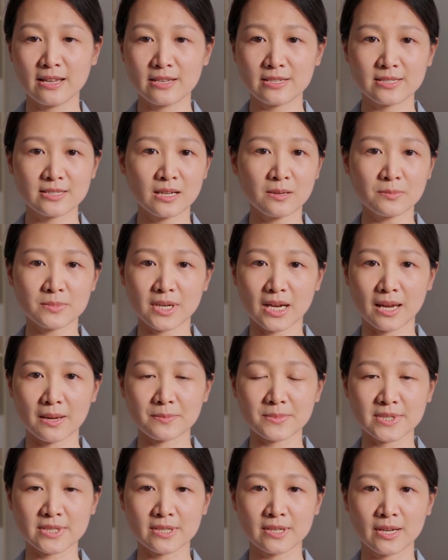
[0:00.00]

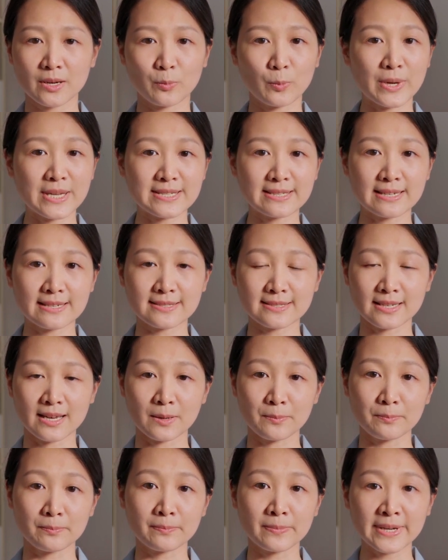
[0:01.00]
Sometimes we say
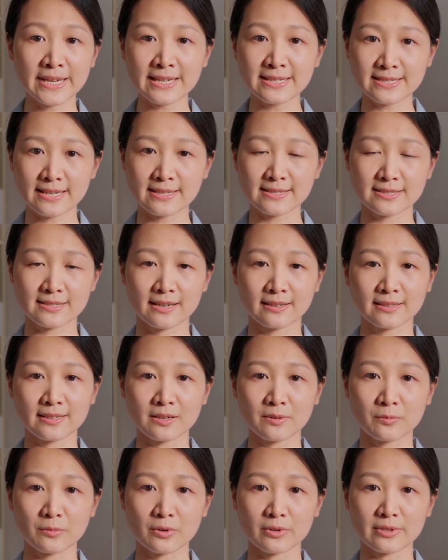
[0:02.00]
some
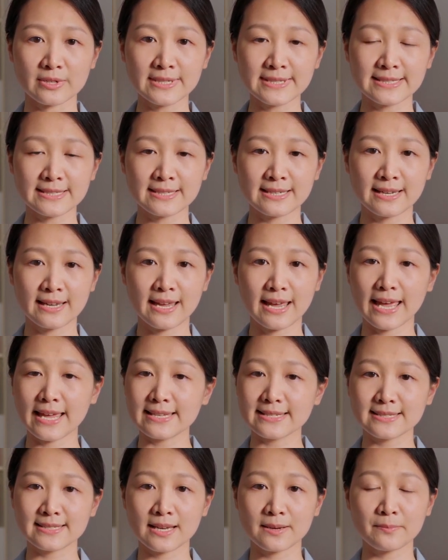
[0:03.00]
pleasant-sounding words
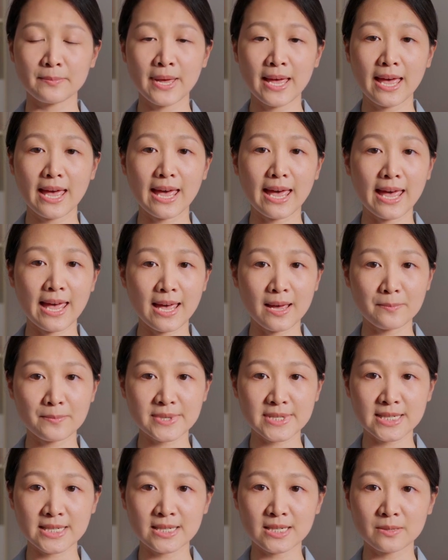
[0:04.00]
and some
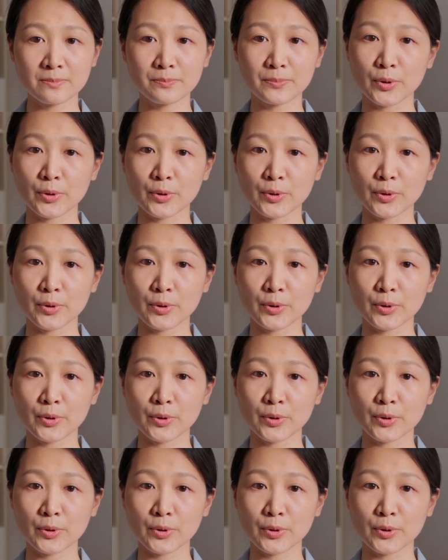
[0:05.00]
empty,